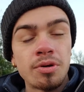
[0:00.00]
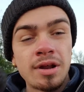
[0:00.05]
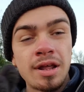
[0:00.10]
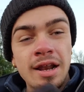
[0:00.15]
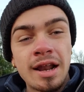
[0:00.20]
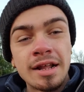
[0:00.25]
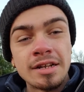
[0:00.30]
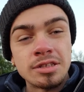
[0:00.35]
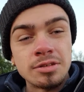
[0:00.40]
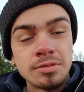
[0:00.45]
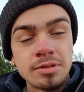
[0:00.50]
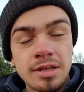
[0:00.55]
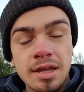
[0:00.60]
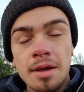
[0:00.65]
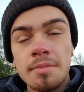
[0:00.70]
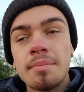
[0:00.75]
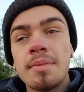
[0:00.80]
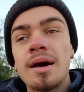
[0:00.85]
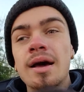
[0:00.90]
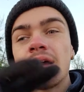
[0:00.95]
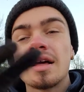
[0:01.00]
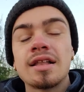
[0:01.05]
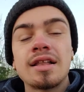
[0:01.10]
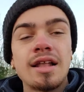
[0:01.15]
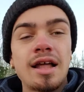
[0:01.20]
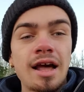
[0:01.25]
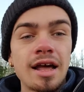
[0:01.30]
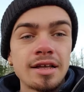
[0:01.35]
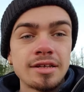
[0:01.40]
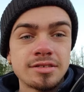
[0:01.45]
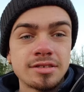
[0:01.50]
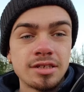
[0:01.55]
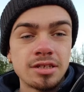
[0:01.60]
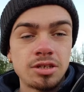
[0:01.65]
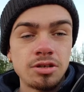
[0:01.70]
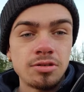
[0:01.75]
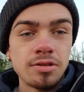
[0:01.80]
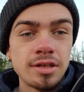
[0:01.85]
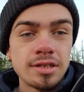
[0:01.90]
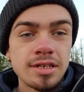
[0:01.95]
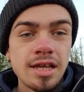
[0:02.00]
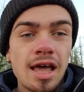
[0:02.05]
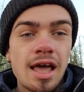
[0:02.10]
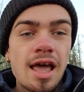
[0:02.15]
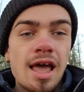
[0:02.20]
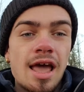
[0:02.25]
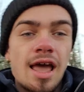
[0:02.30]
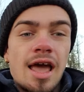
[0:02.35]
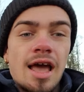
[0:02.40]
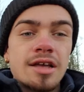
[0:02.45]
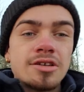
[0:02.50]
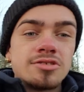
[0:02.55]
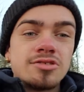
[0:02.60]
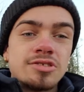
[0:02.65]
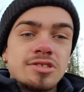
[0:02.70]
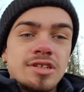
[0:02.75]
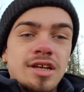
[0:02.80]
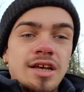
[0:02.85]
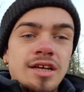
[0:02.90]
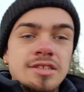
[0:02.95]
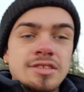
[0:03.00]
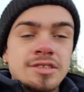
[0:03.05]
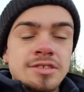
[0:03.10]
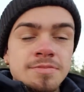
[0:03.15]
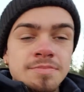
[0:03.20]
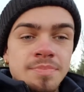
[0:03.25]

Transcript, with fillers: and I get my clients to do this exercise,